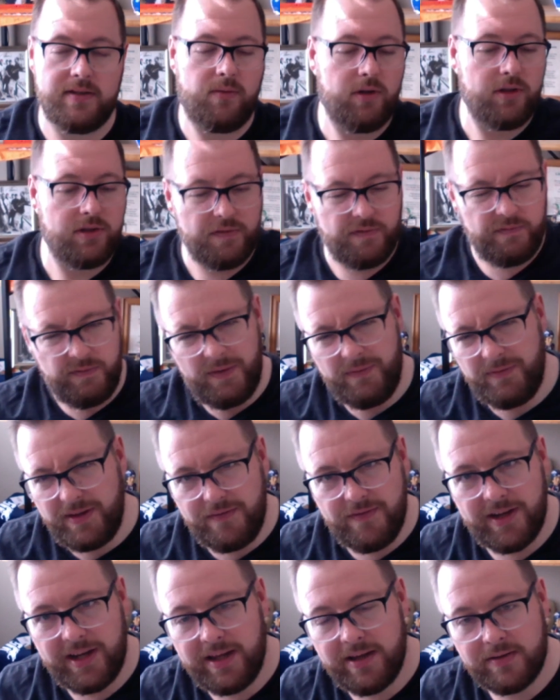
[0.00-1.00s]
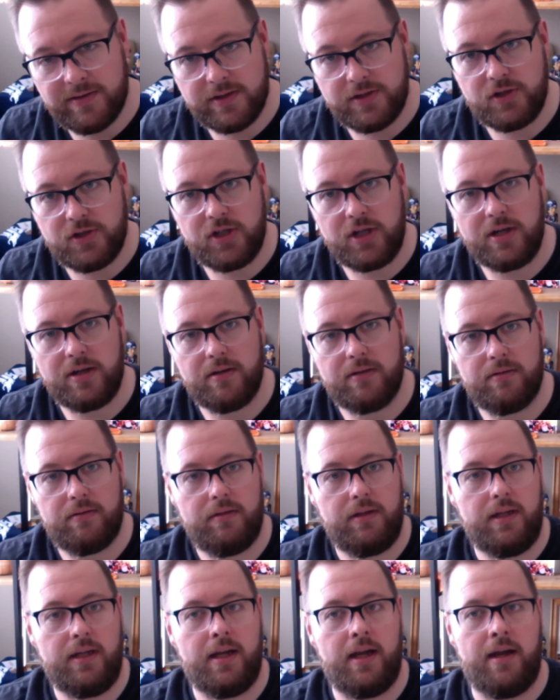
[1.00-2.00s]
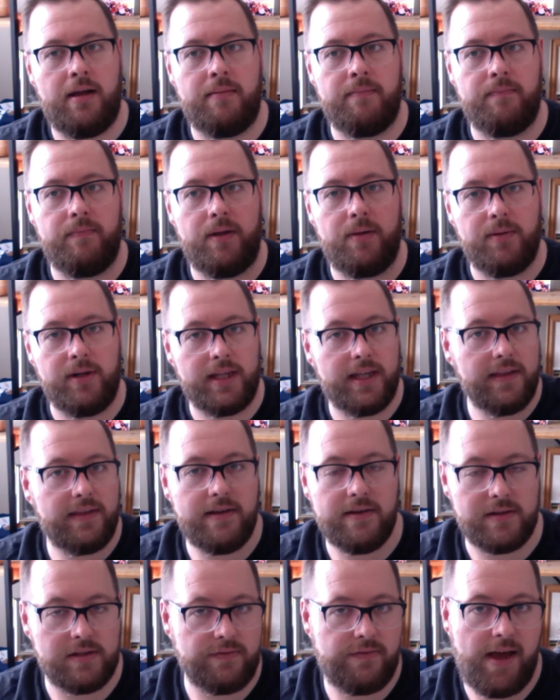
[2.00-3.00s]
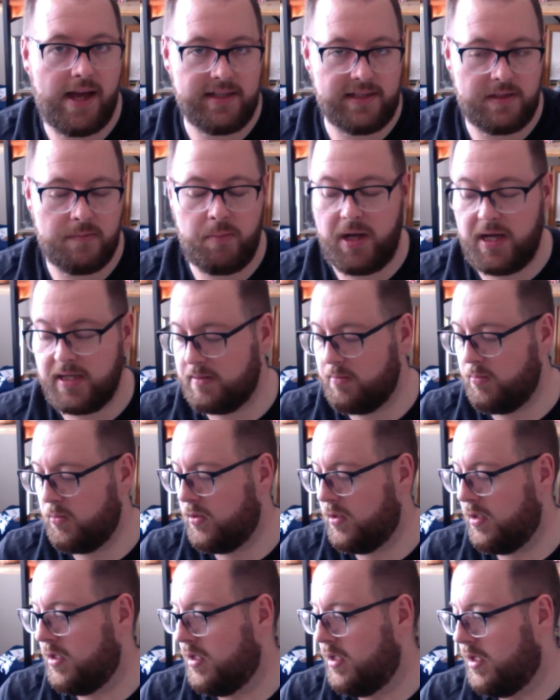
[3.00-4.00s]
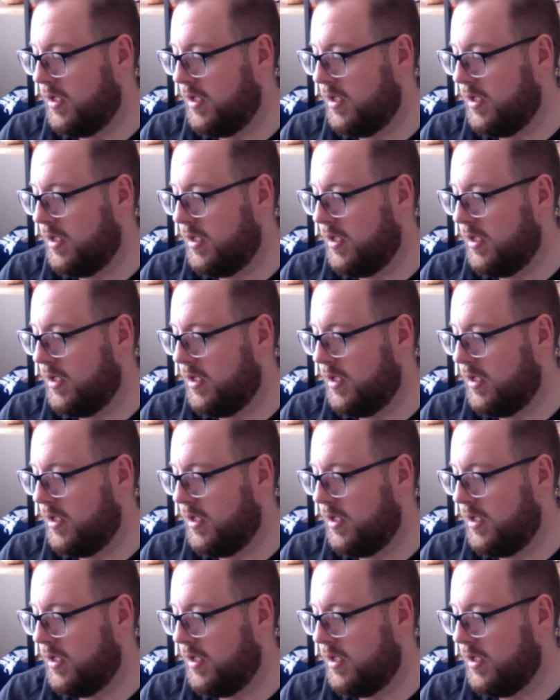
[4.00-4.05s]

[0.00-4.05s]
I want to do 50 videos this year. I want to get there as fast as possible.